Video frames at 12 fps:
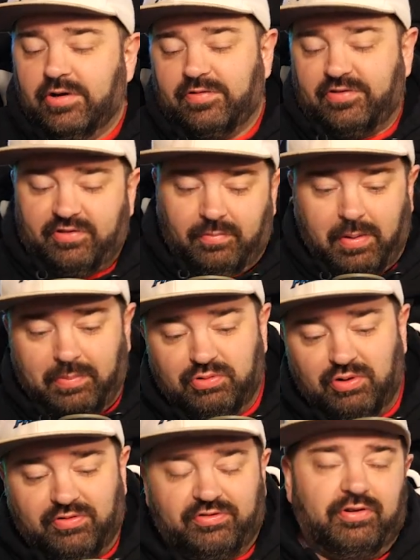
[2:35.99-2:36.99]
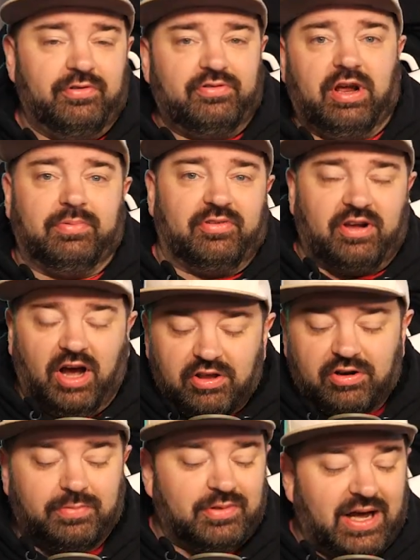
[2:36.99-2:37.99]
for some people who have certain types of
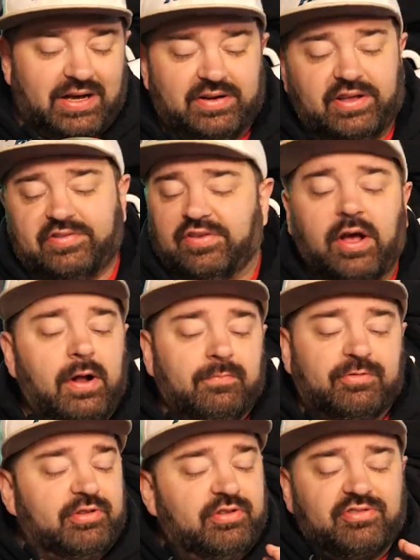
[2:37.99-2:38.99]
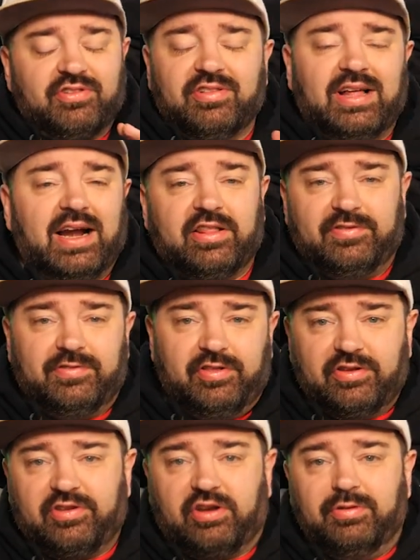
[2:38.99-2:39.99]
color blindness. So there's a lot of different
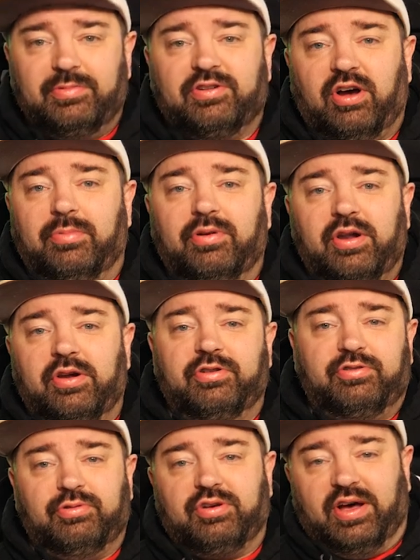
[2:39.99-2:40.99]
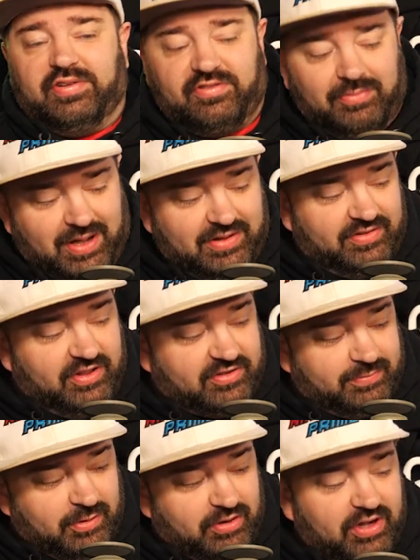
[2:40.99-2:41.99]
things that could be talking about in here to customize the
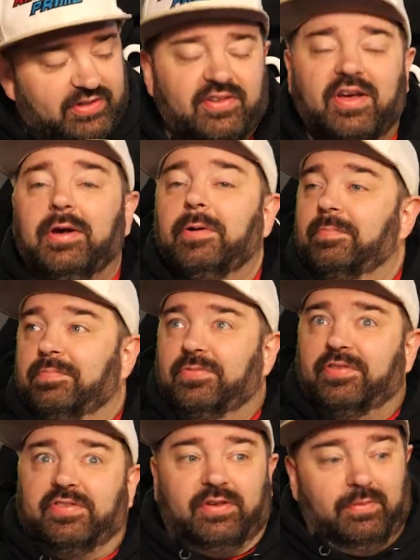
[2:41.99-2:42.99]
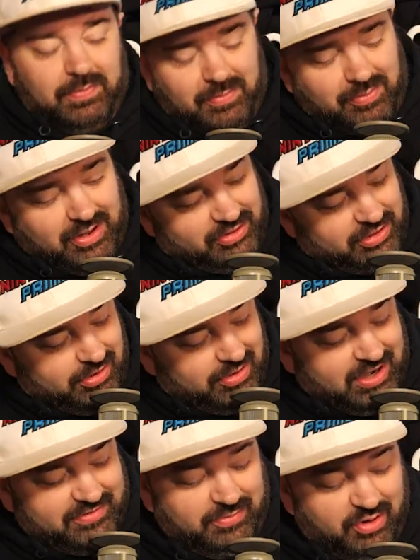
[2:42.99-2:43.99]
experience. Some people might
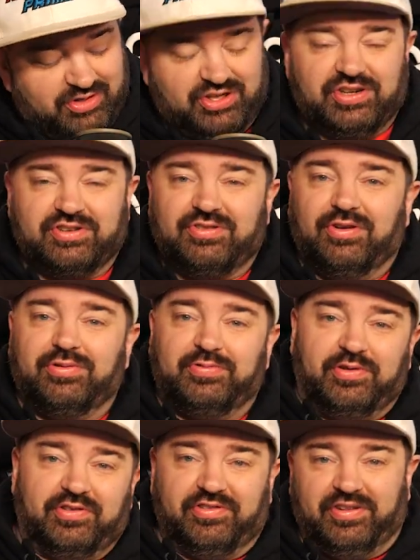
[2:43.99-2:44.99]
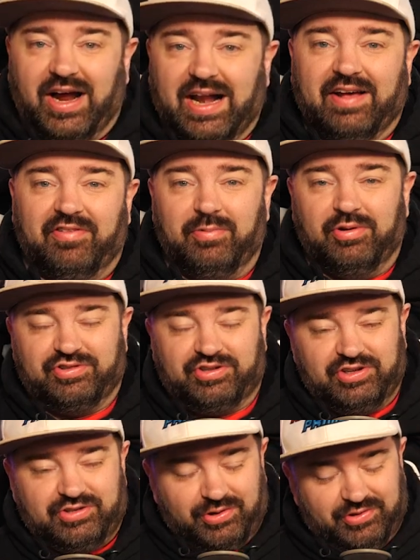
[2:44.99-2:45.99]
theorize motion controls versus not having motion
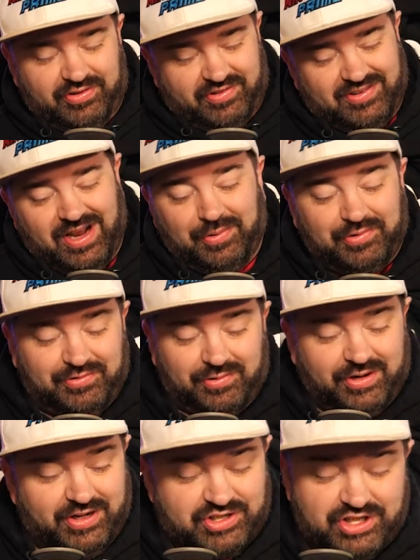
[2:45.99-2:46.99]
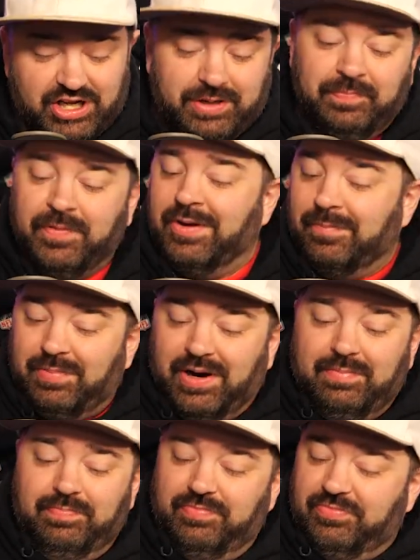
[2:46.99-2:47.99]
controls like Skyward Sword H D,
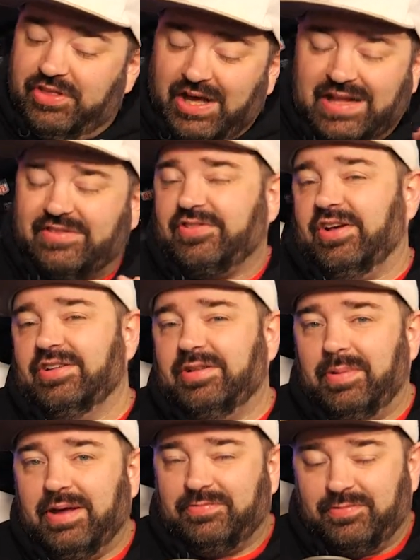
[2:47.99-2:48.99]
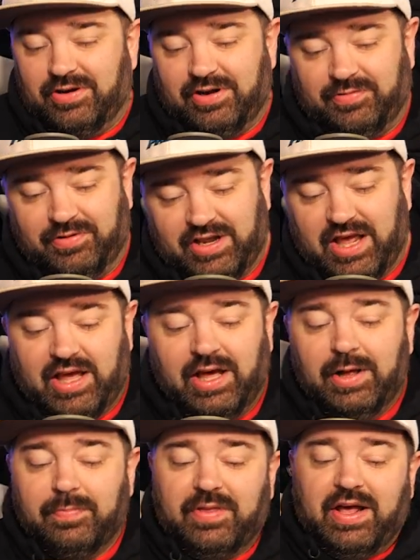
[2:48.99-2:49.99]
but that's a debate for a different day.
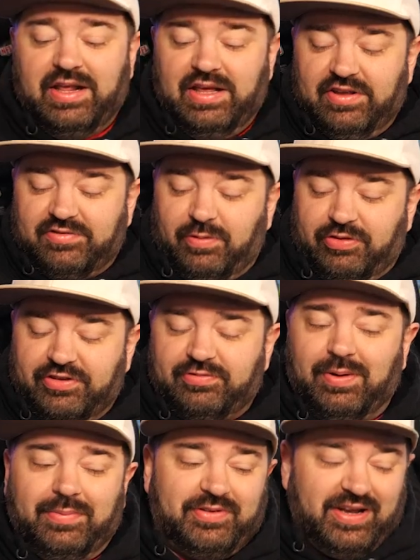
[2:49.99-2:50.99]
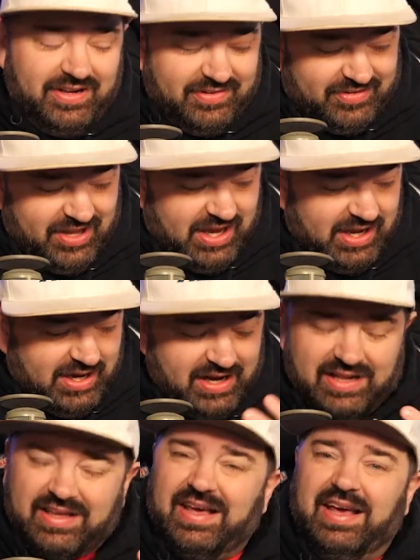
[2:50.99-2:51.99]
That is what this website is saying,
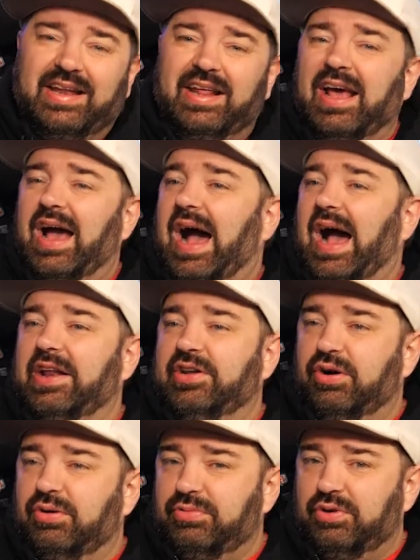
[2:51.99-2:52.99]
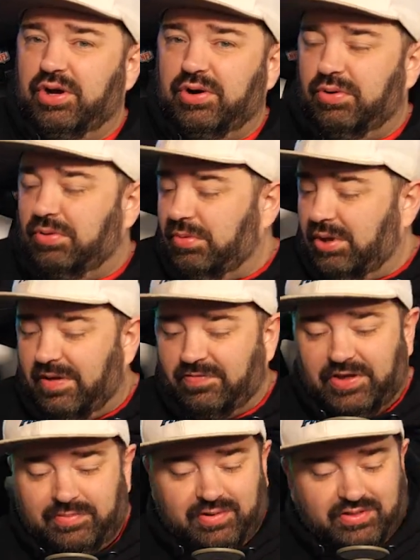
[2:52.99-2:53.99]
and again, I don't know if
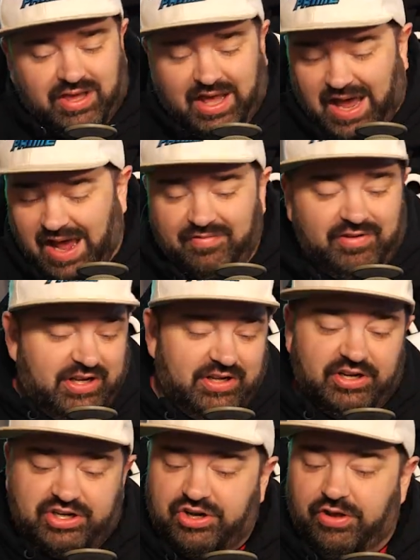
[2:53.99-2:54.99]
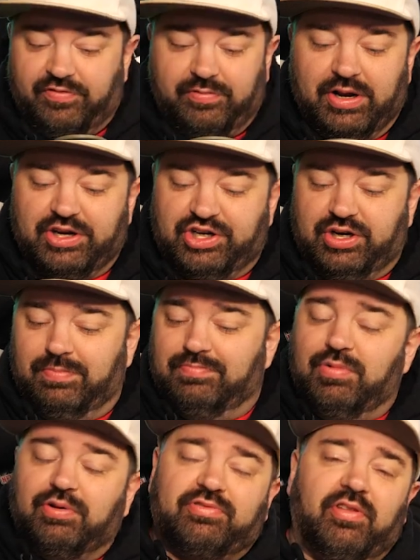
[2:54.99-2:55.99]
they really have any additional
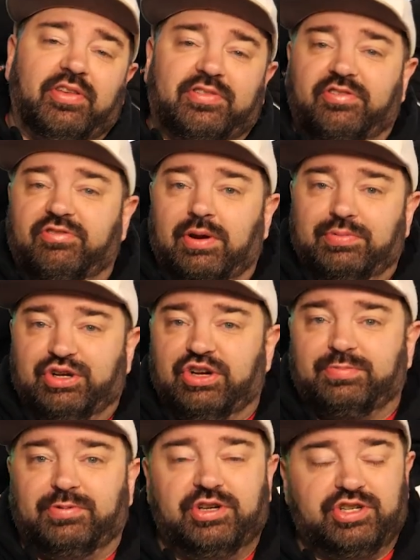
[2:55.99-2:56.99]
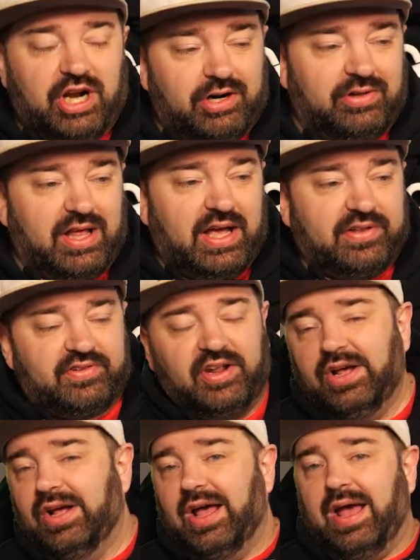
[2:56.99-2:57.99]
information. Most of this description is pretty generalized,
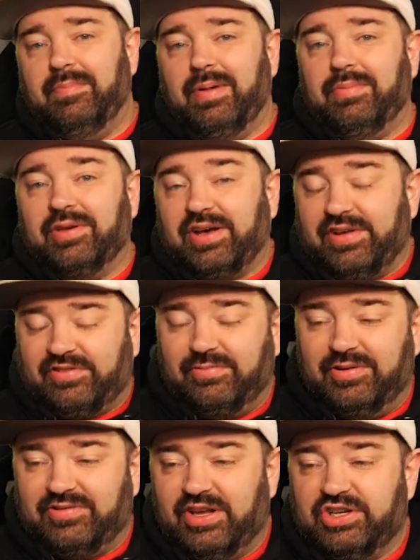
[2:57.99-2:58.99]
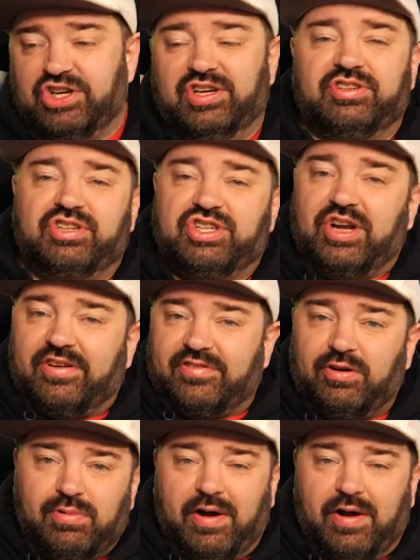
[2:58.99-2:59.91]
and maybe customization is just a